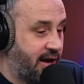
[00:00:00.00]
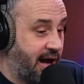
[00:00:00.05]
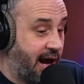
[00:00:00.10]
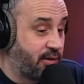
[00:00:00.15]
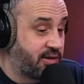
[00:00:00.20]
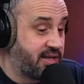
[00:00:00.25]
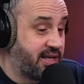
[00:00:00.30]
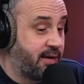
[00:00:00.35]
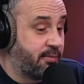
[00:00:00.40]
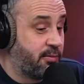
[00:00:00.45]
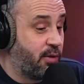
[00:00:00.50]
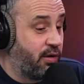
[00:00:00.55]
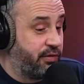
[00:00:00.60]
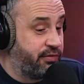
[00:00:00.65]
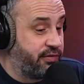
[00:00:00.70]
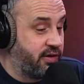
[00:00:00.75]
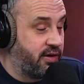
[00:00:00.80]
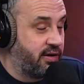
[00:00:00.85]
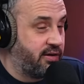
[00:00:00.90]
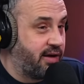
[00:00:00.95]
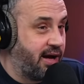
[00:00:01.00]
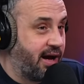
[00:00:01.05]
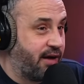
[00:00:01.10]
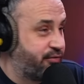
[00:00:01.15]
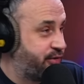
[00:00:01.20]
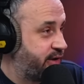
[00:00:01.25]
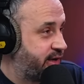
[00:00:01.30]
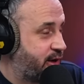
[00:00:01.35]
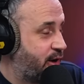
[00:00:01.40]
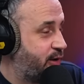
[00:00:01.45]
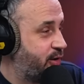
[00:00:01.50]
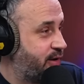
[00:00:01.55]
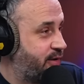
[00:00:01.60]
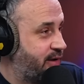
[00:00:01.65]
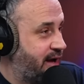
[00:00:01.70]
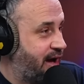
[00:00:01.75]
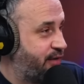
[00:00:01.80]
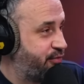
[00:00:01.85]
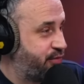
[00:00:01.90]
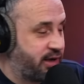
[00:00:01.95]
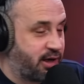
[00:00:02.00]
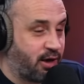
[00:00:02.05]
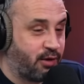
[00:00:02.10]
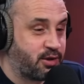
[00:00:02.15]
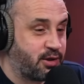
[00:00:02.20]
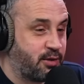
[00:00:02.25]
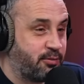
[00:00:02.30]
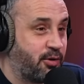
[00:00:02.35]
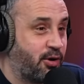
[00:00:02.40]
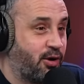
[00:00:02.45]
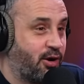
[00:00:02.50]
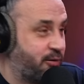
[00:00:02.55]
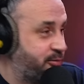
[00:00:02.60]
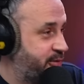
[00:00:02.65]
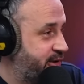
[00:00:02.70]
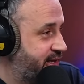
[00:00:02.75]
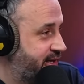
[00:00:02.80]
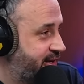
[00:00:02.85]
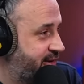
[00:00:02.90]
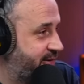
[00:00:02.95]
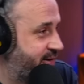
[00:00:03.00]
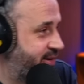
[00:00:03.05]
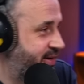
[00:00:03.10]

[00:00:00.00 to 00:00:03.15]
I was thinking more for Ivory Coast abroad, but you know.